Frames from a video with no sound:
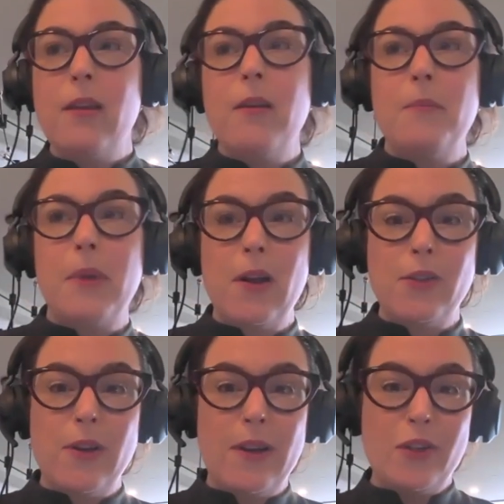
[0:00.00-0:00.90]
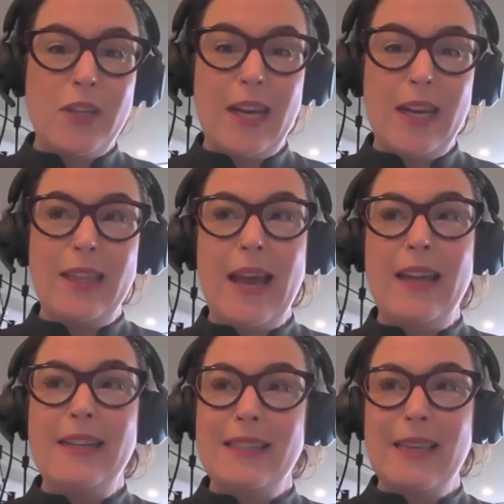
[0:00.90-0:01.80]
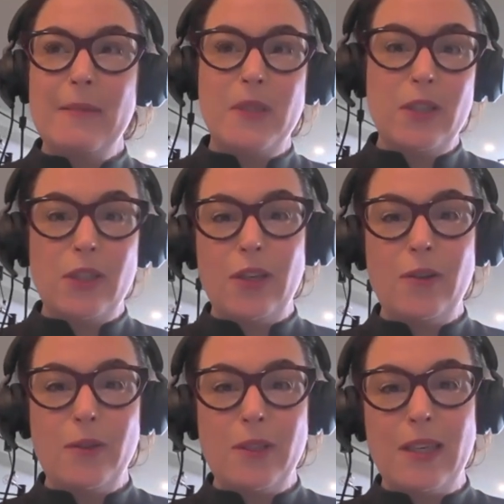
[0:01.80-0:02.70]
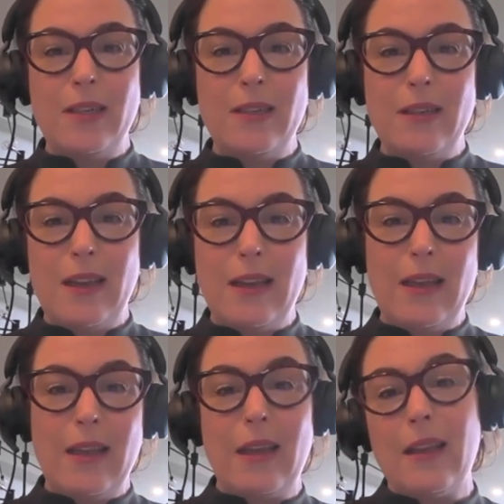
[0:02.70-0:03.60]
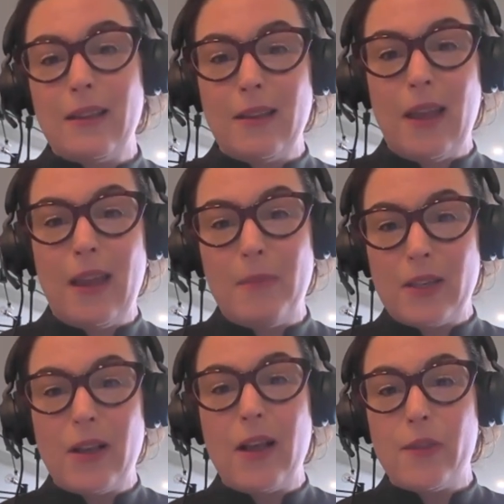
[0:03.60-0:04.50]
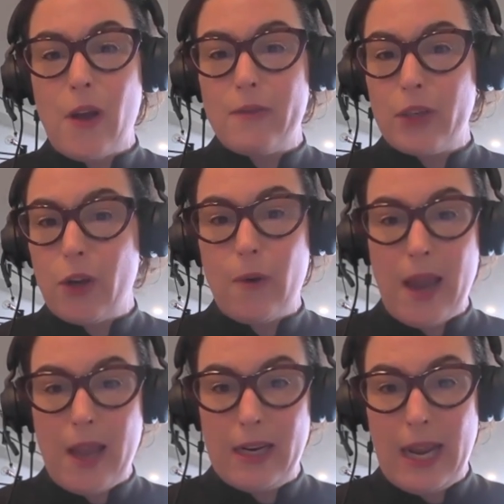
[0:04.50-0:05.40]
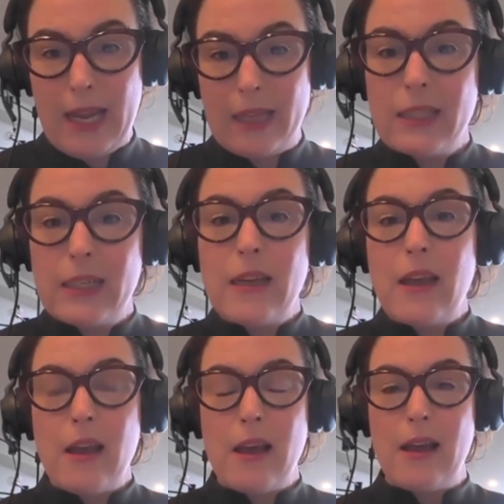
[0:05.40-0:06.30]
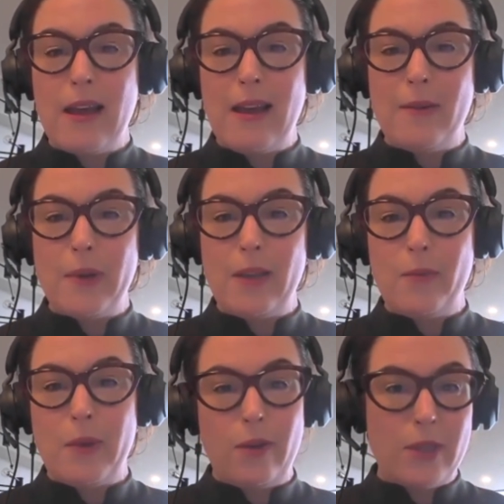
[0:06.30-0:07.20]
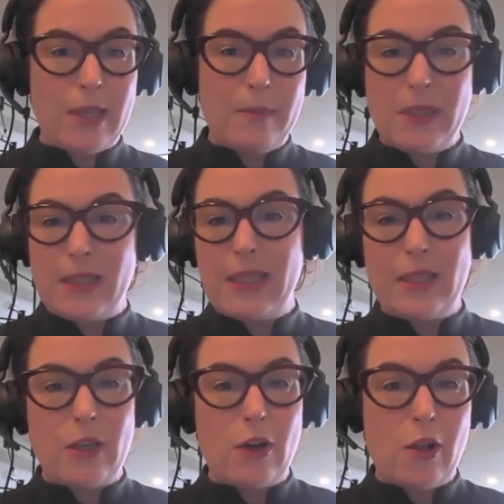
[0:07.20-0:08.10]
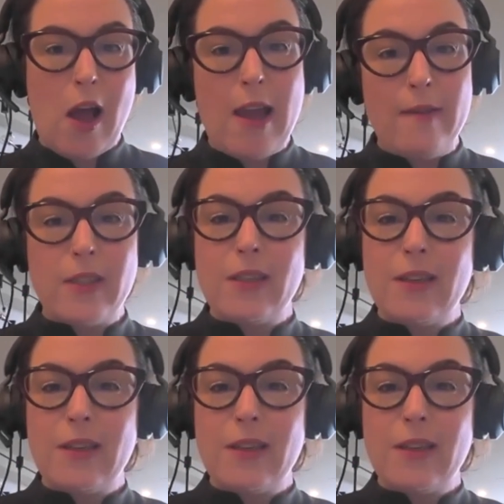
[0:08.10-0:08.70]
but also understanding that substance use and mental health often go hand in hand. We use substances in our lives